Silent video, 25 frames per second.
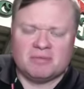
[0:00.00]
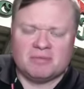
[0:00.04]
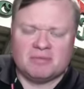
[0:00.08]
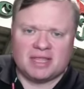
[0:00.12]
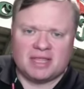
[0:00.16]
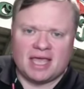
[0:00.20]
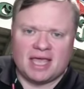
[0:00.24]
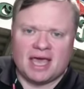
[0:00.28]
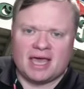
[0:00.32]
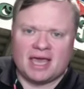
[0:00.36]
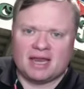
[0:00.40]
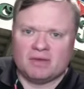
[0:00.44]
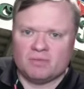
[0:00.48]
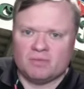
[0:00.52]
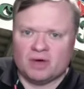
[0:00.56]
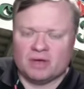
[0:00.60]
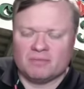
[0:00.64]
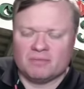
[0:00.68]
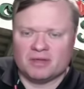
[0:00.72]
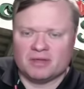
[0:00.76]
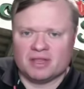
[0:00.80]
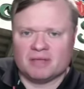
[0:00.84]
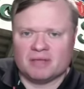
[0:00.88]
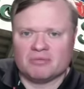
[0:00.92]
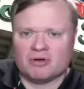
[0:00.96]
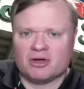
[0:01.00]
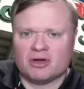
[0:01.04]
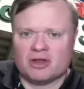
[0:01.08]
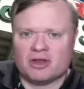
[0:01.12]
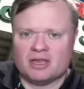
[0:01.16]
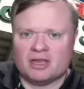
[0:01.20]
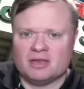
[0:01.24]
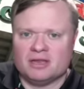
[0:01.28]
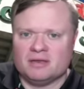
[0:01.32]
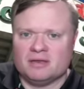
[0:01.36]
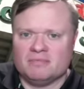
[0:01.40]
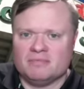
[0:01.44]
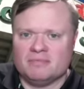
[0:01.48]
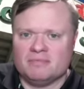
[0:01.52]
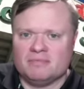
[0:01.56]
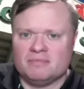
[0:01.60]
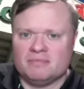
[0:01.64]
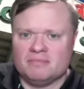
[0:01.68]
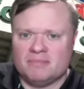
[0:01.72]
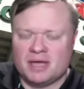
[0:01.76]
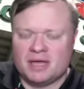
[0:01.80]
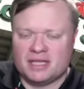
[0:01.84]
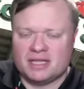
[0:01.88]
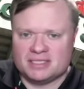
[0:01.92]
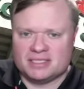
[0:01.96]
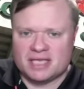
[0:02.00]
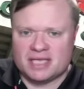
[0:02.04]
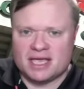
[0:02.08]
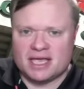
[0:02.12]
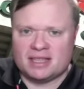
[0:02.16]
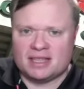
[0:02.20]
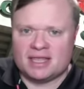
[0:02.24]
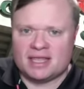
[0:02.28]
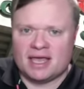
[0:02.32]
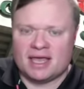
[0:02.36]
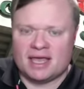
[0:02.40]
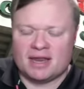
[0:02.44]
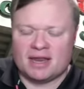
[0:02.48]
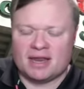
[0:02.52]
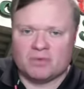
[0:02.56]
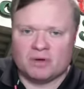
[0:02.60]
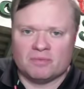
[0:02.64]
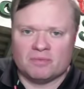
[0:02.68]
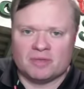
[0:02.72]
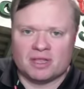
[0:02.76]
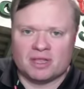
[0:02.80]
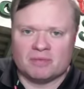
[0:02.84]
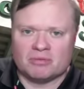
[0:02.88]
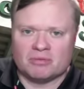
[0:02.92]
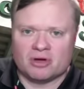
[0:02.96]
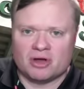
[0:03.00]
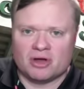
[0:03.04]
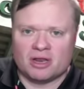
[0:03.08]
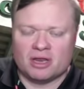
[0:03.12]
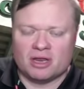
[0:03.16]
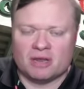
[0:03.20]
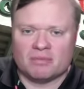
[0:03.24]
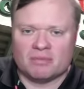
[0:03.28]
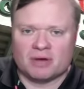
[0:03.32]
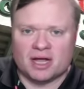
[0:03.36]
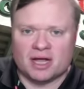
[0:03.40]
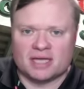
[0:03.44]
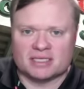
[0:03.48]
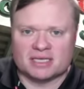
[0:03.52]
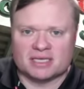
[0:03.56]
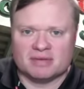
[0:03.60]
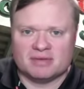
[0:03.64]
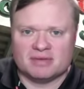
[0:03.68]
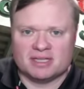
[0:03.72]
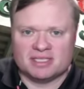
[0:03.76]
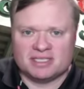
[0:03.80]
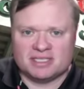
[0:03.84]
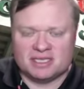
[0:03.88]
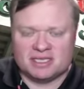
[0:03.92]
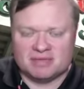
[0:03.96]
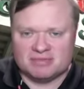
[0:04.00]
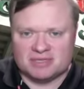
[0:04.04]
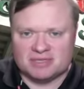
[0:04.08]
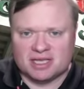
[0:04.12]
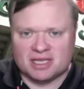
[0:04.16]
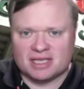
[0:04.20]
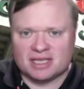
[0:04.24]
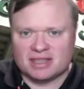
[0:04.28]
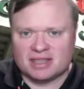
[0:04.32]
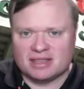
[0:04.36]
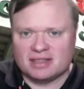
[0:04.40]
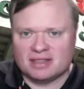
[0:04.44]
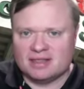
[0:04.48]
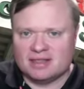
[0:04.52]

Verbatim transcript: I mean, they added one when they brought in Penn State, they added one when they brought in Nebraska, but it seems like,